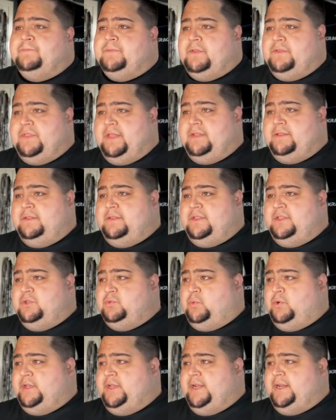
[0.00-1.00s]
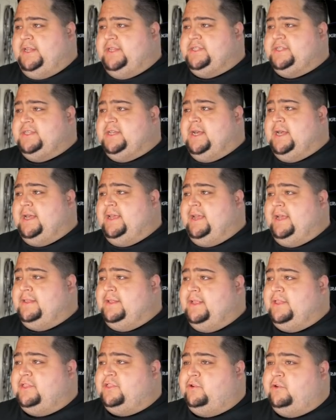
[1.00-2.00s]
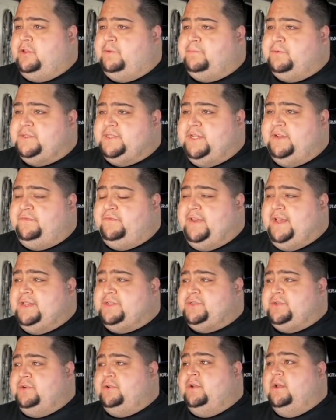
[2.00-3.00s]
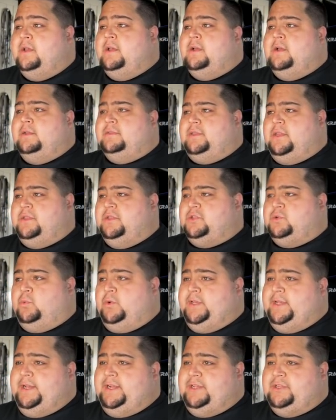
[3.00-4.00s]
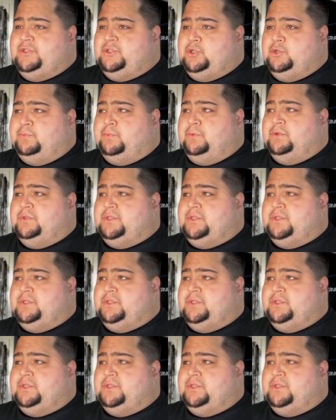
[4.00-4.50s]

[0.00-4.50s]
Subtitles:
than the 2080 Ti, and then 30% faster than the 2080 Super.